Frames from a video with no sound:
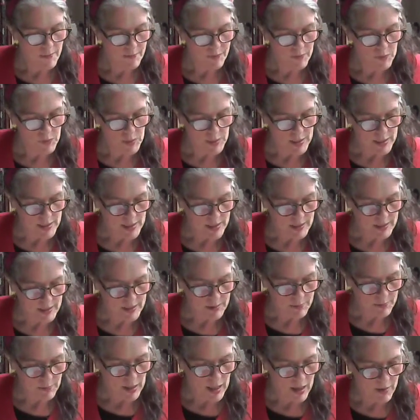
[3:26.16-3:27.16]

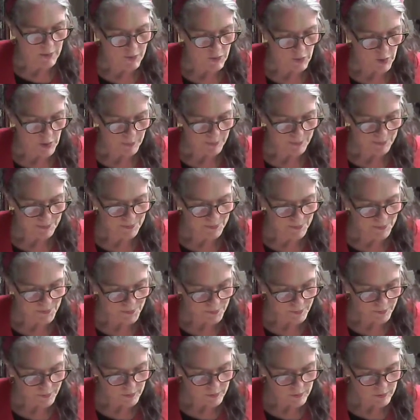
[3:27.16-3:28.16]
2016 platform,
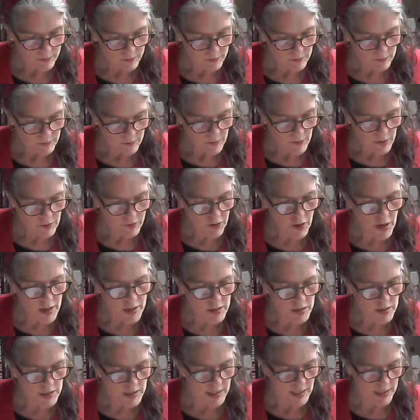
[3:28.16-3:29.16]
for
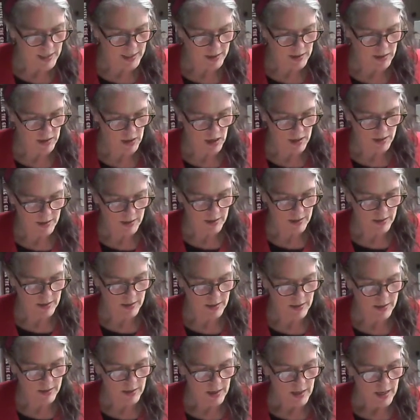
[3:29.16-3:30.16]
understanding
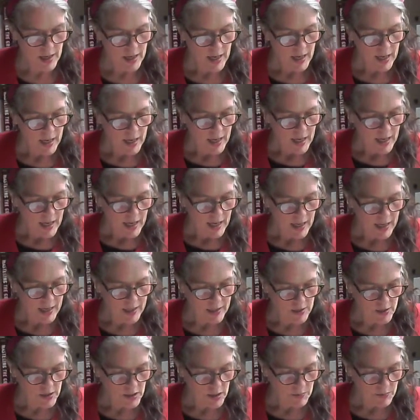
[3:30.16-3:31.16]
sauces in
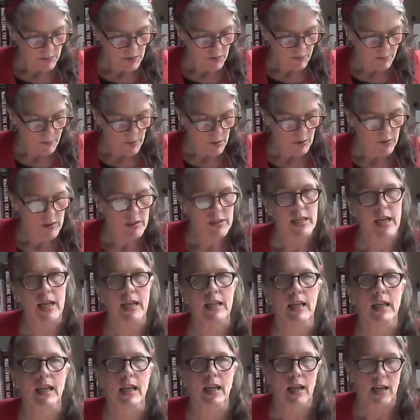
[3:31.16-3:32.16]
terms of both
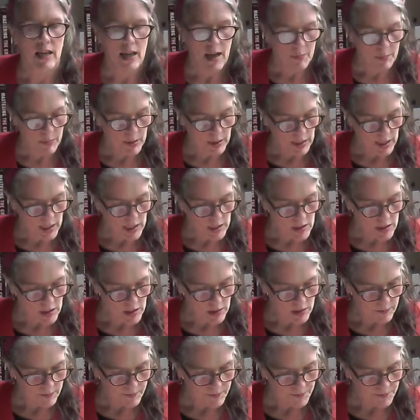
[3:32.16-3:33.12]
technique and application.